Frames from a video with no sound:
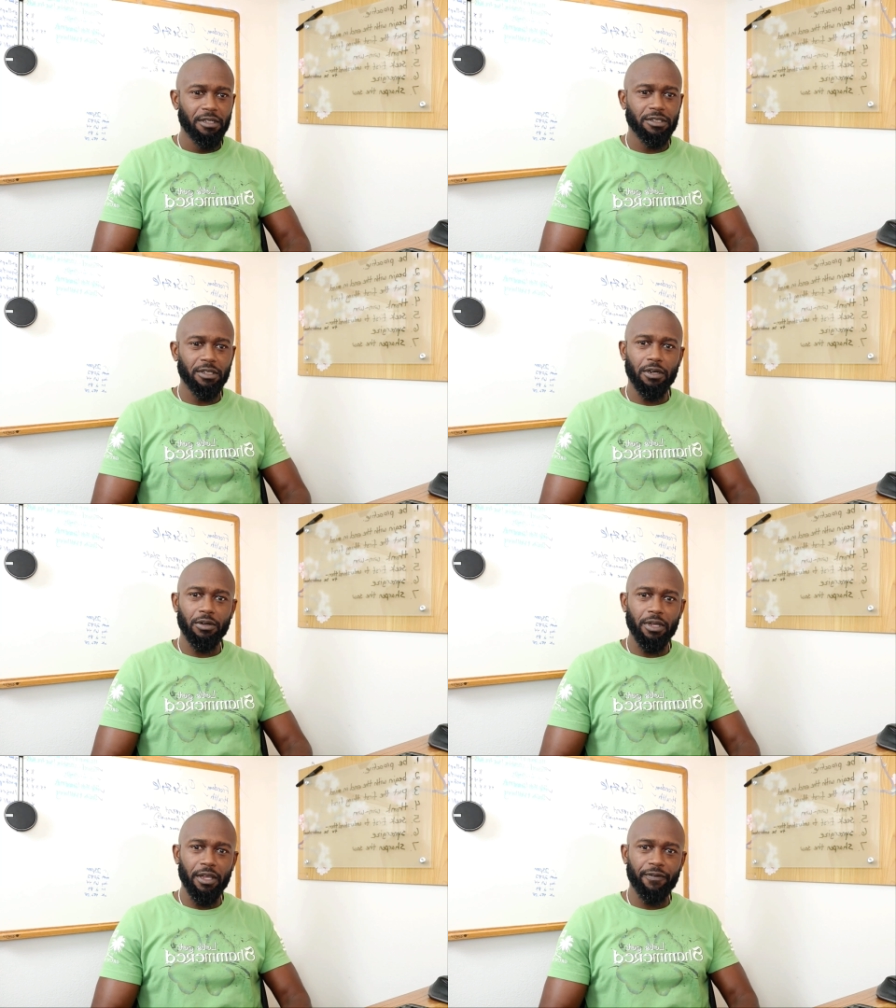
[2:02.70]

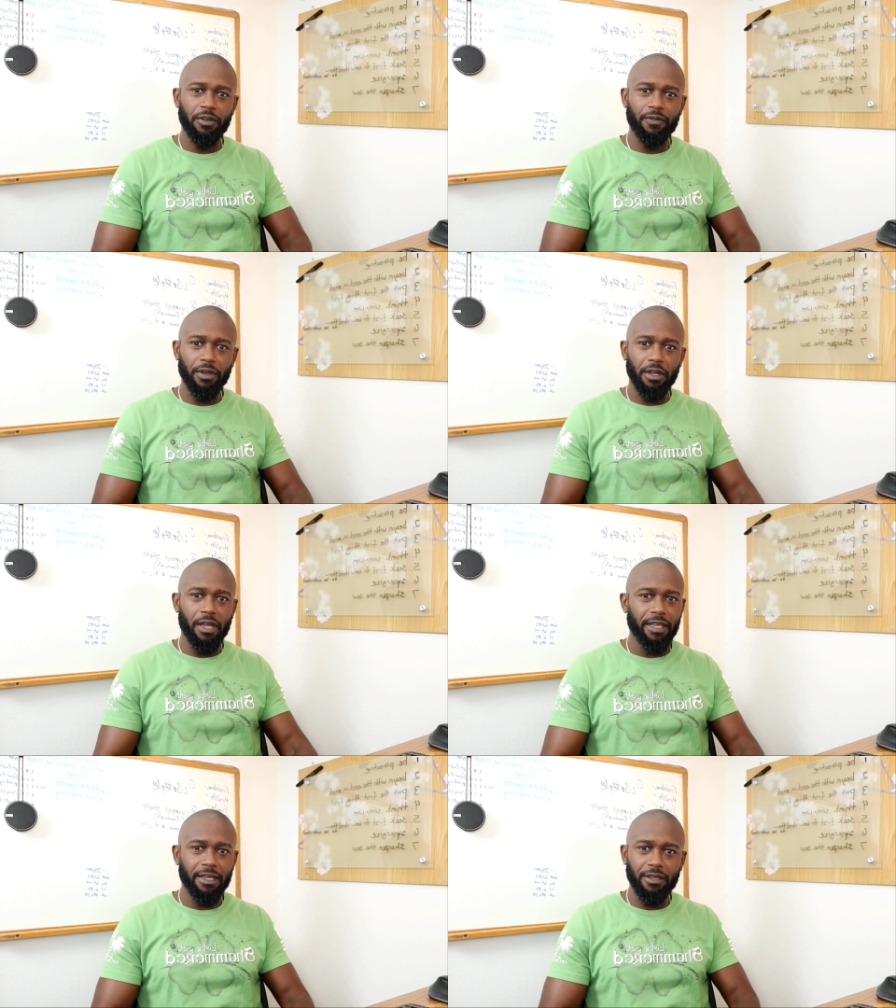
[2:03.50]
So if you feel
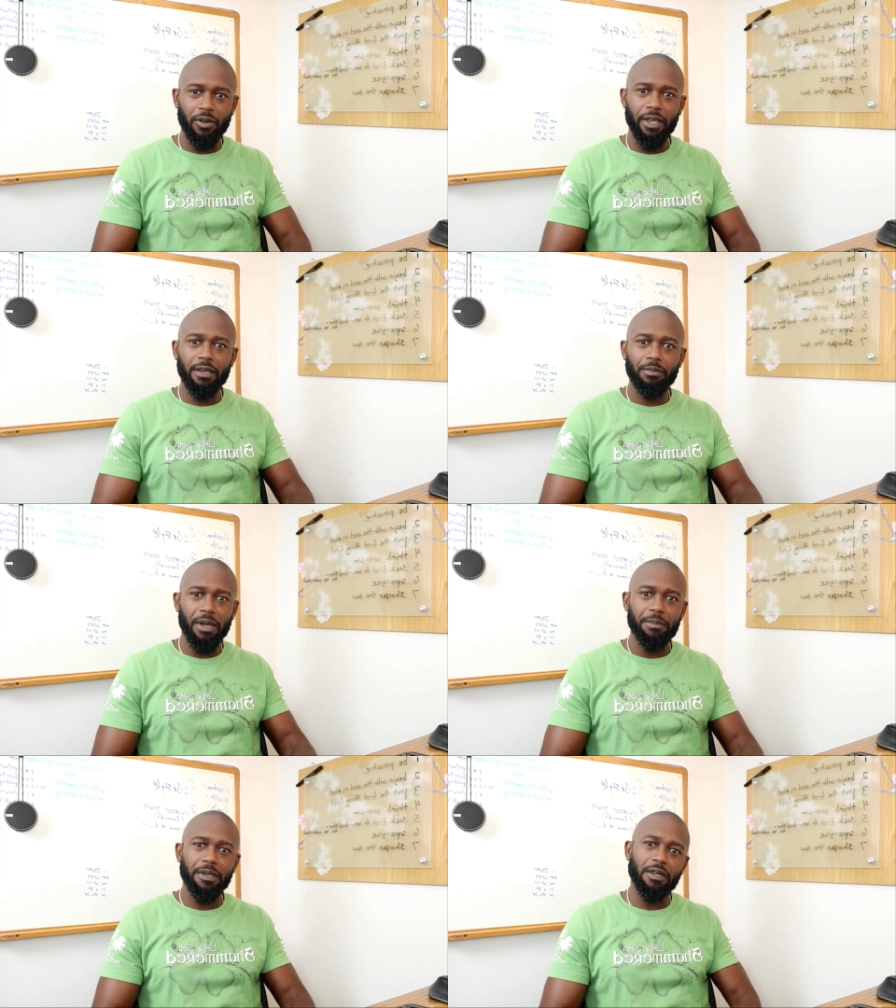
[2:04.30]
like it, go ahead and
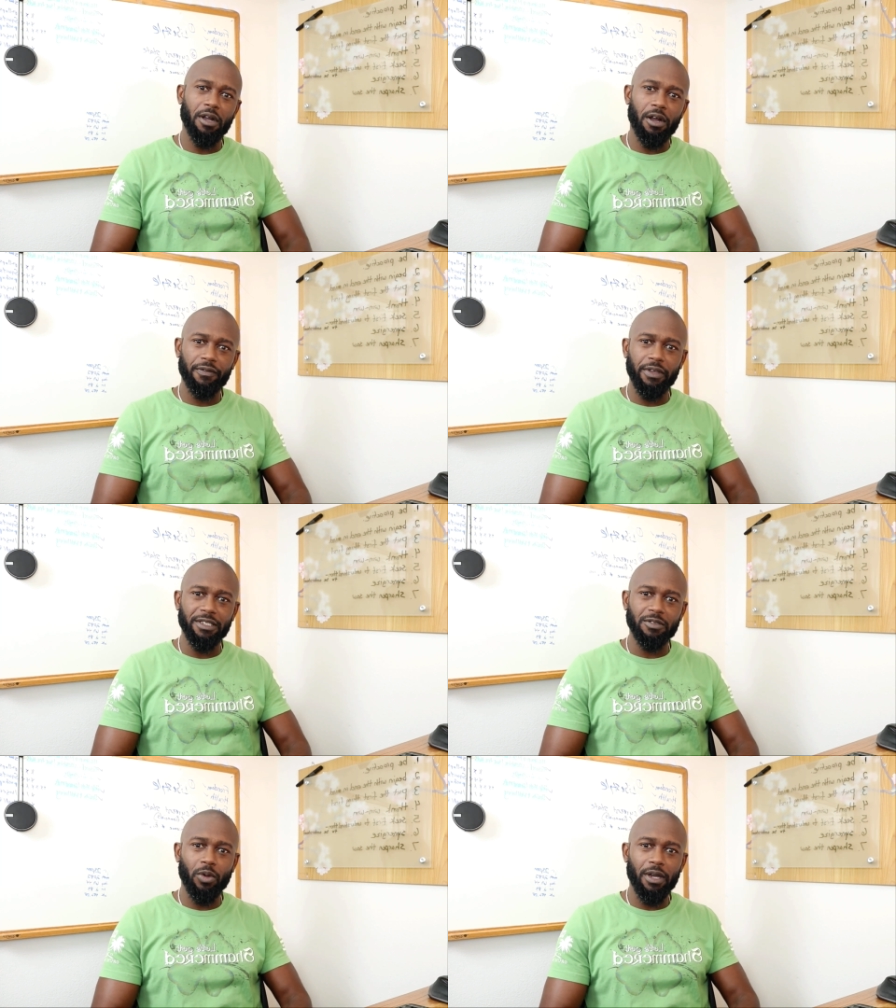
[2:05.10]
buy me a coffee
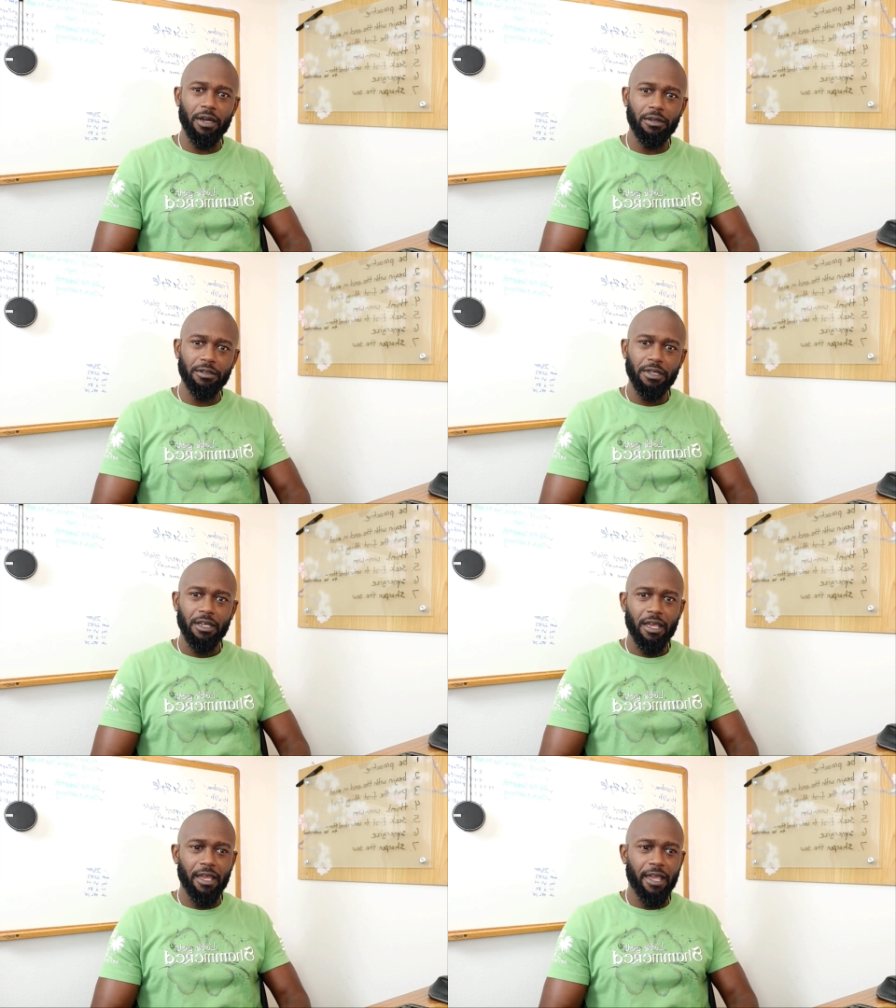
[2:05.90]
as well
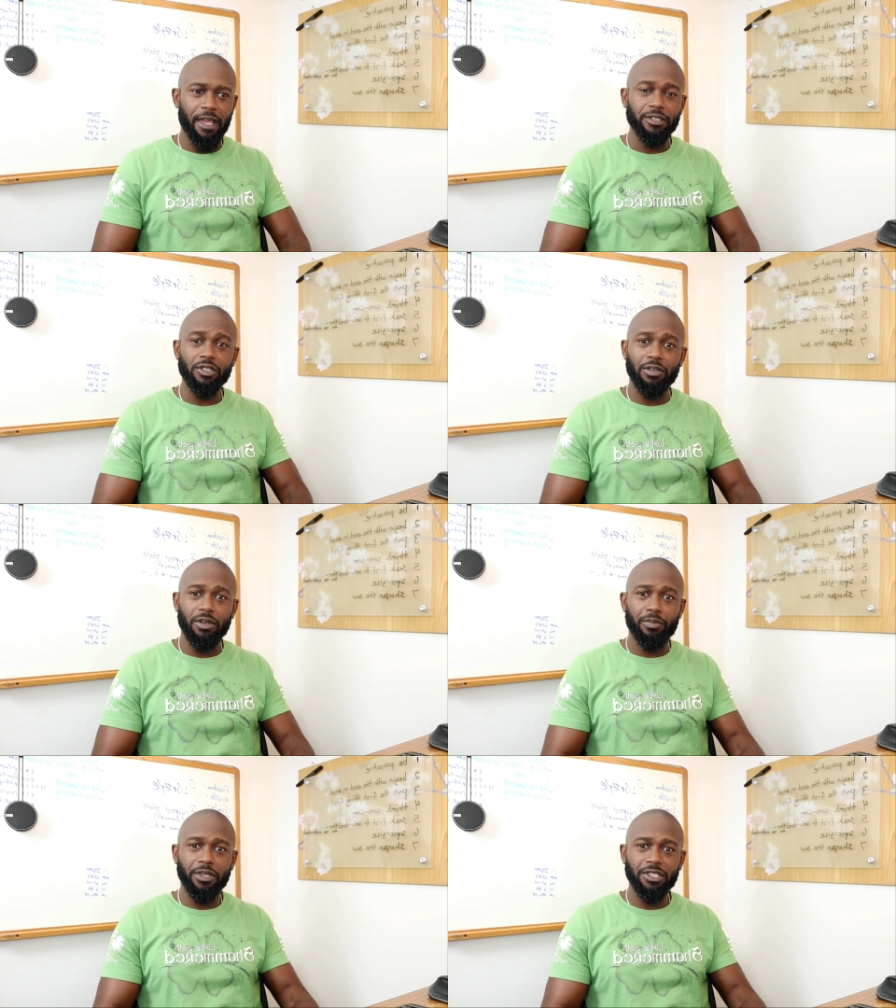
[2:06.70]
and show your
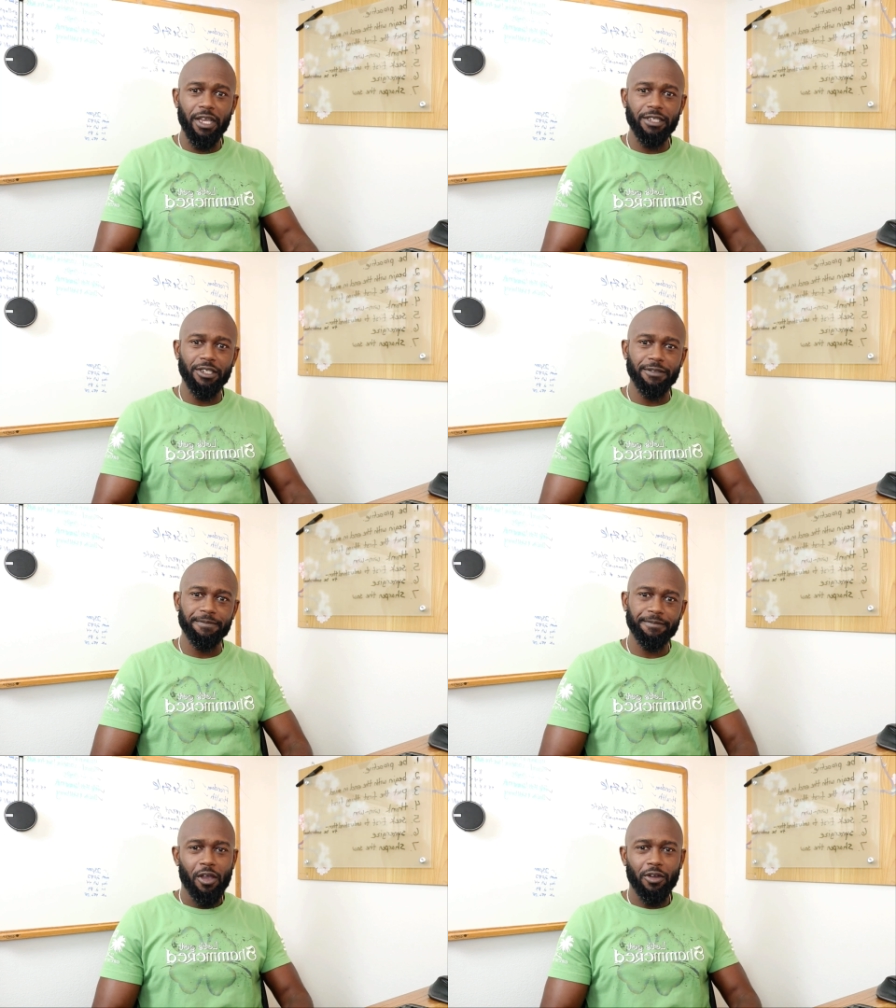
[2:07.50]
appreciation.
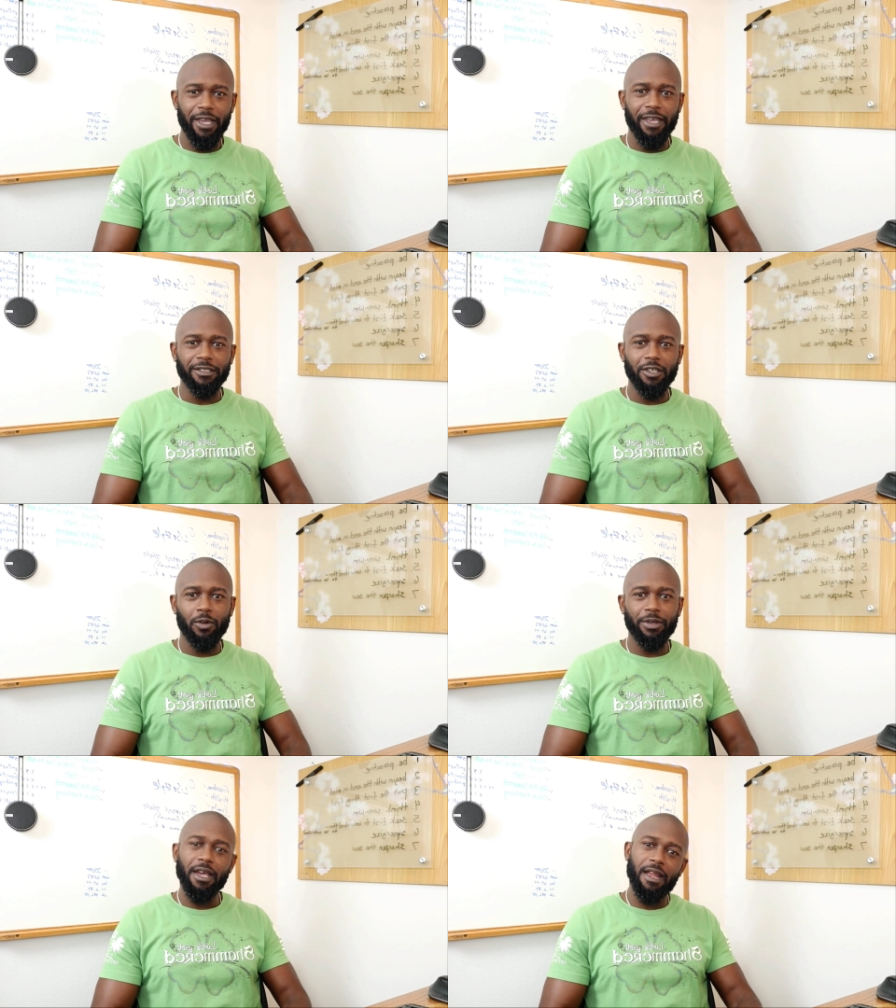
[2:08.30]
Okay, so
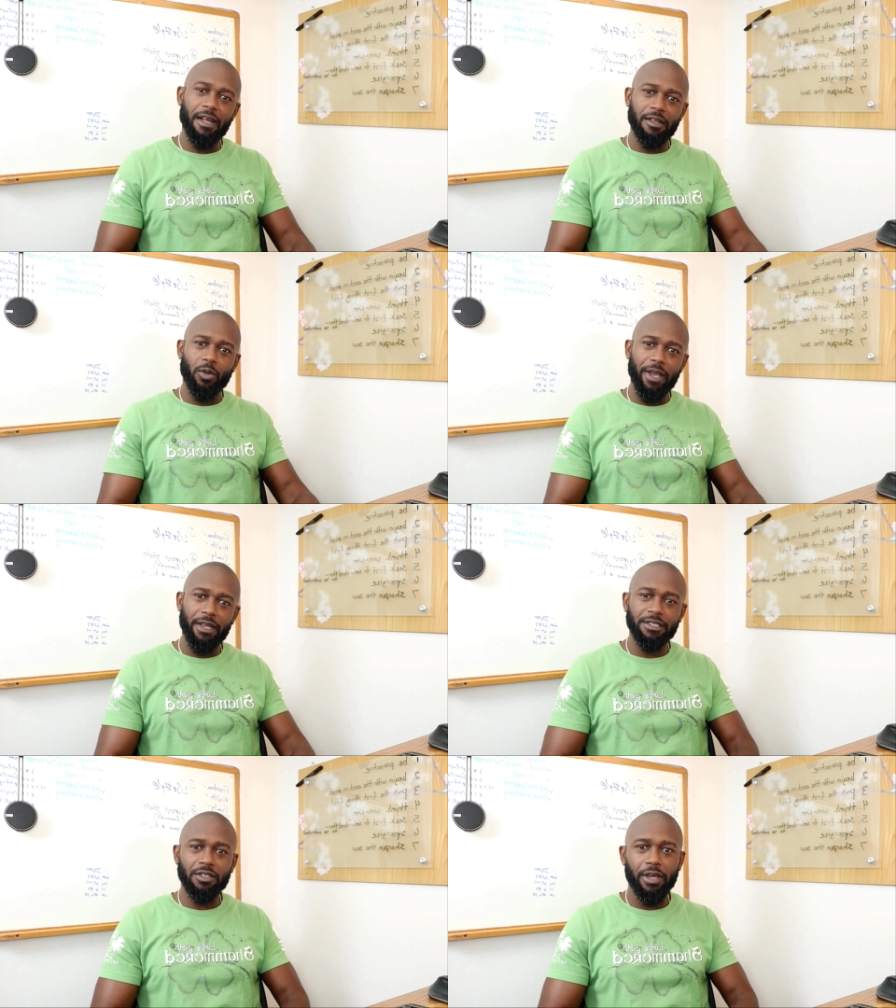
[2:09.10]
with that out of the way,
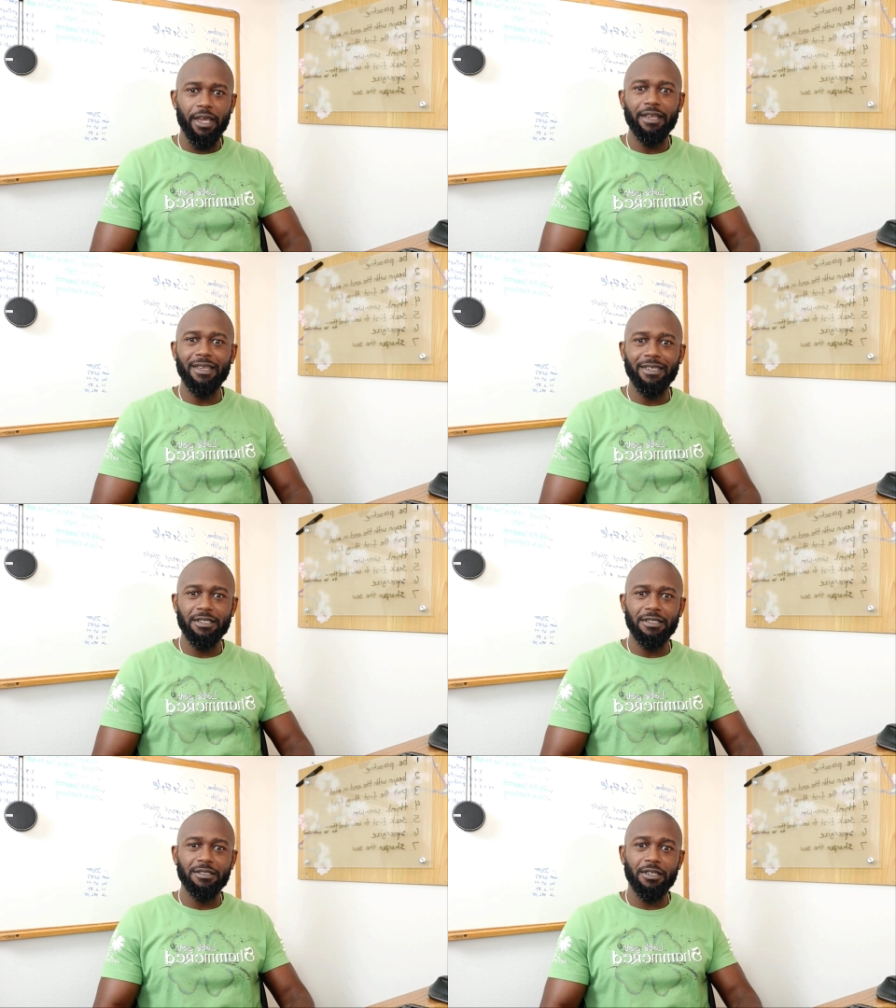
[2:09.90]
let's go ahead and
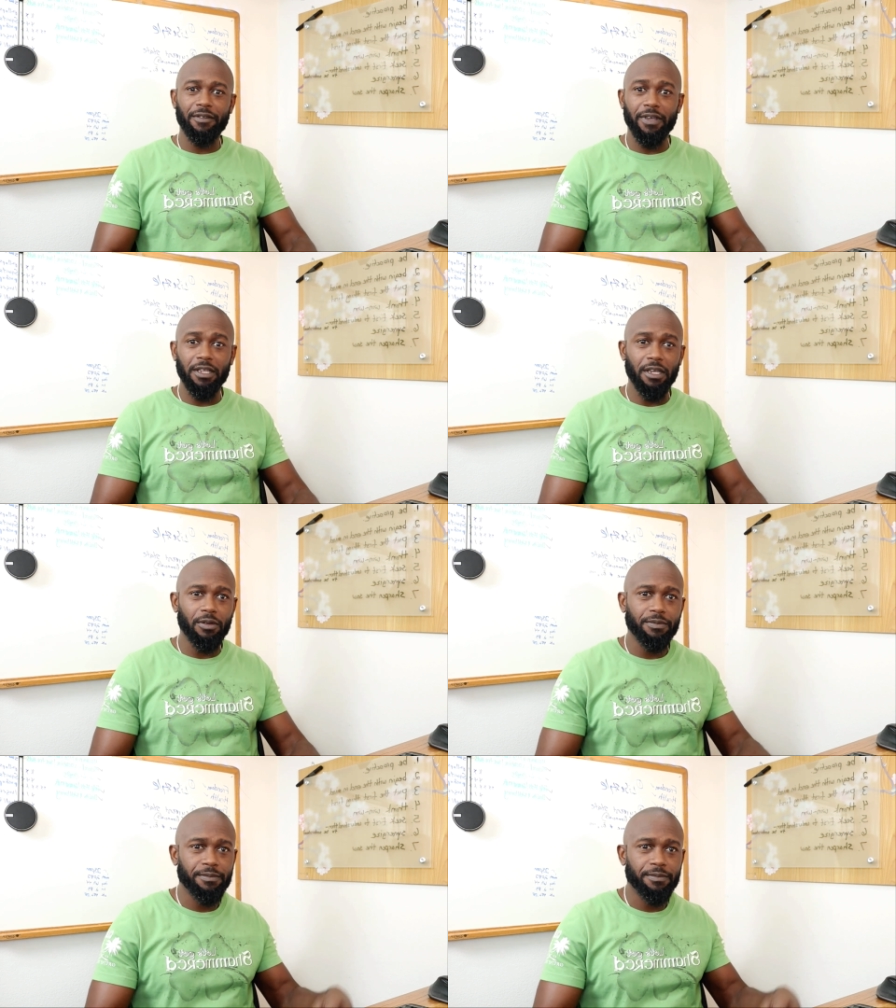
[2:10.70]
get into the video.